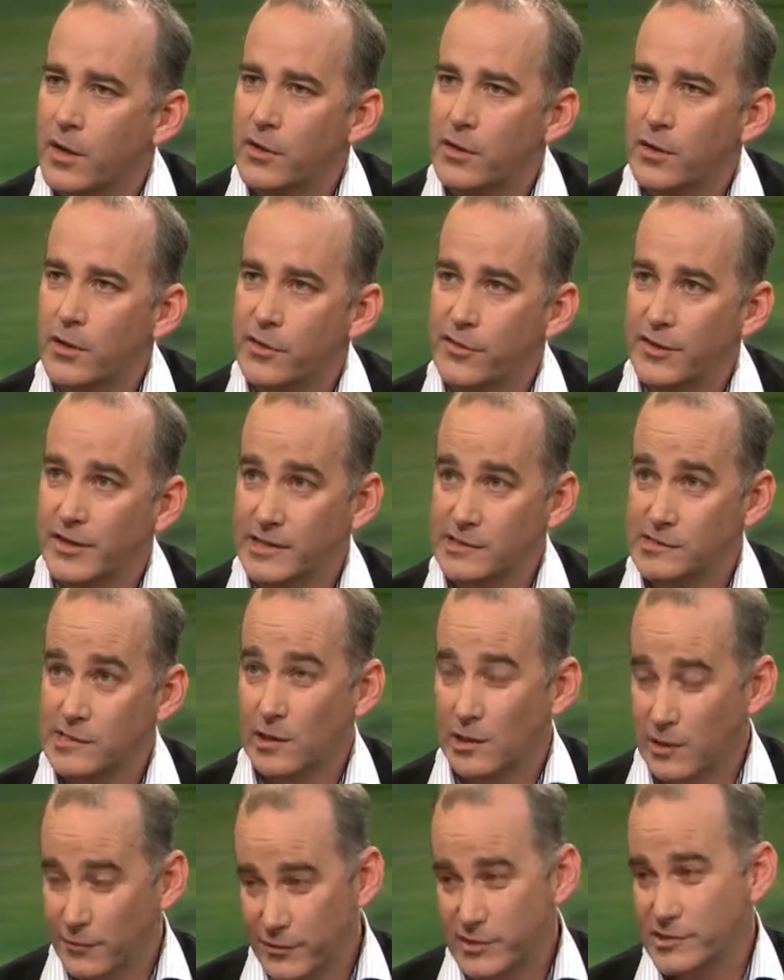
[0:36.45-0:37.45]
I think there's a
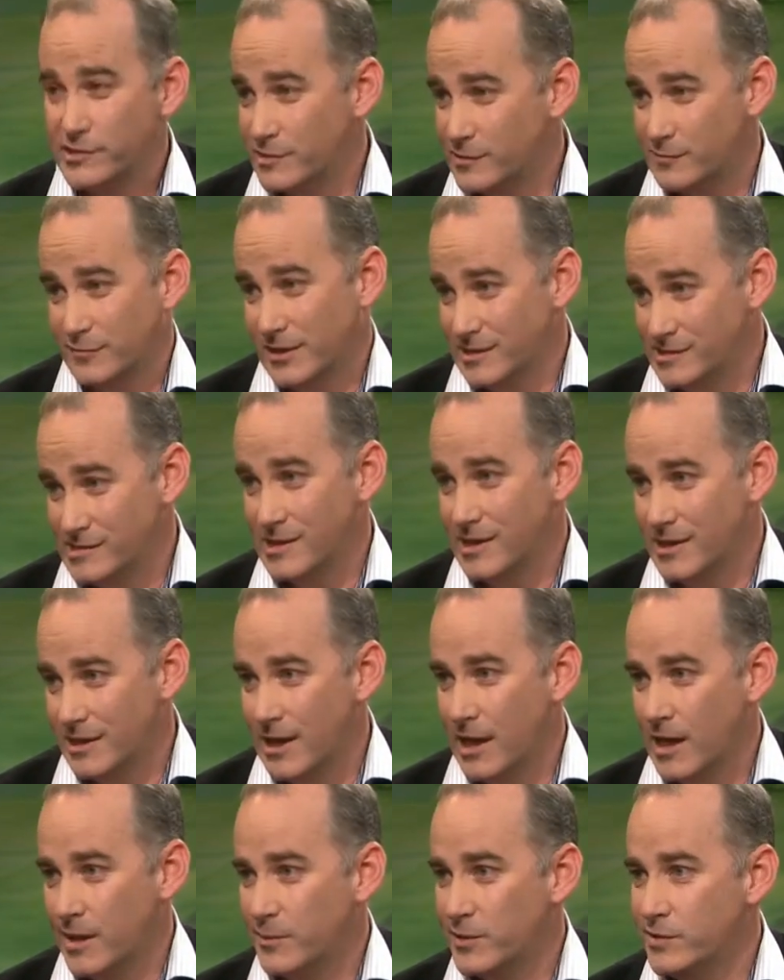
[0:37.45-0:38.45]
lot of issues facing our
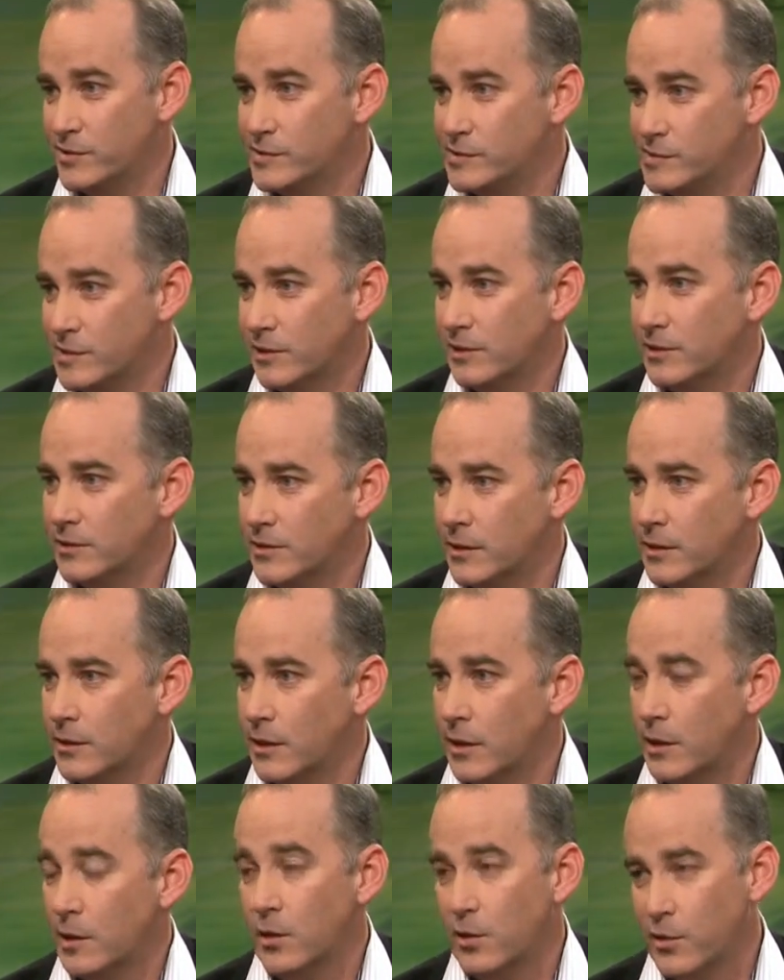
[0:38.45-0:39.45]
game in New Zealand and
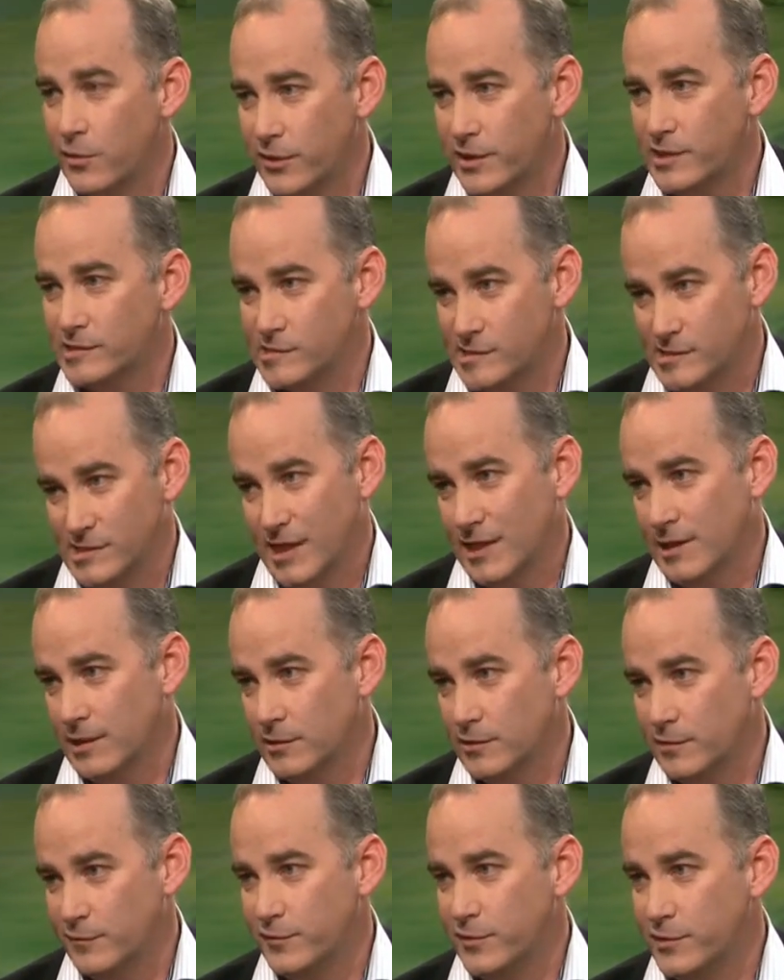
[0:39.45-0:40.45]
a lot of things to tackle
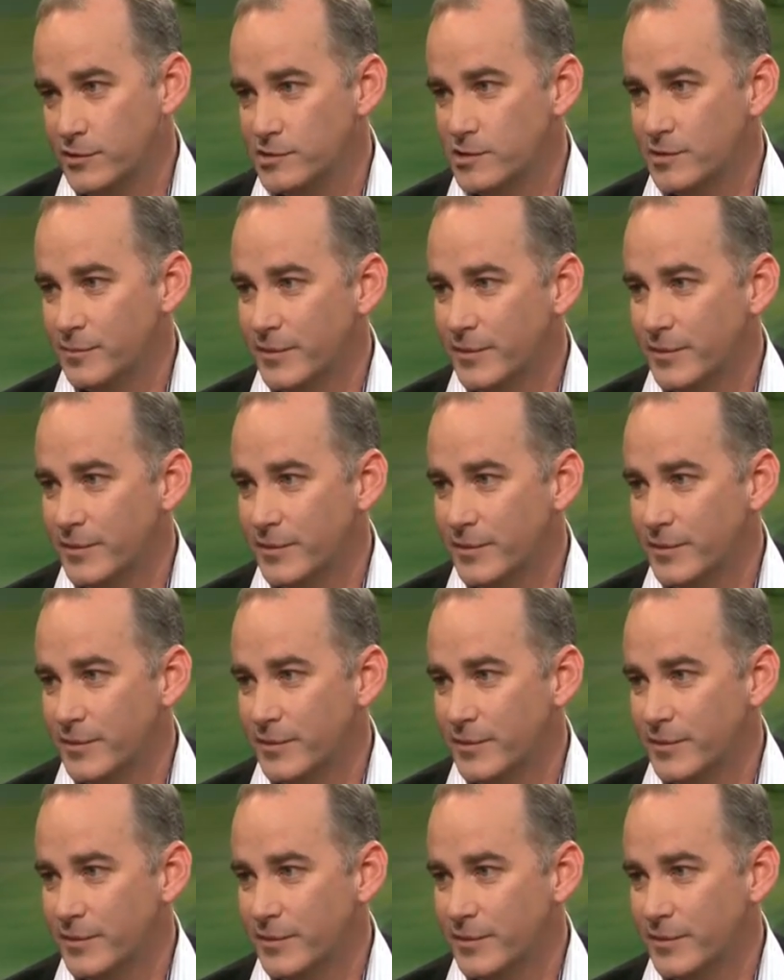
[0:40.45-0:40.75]
in the future.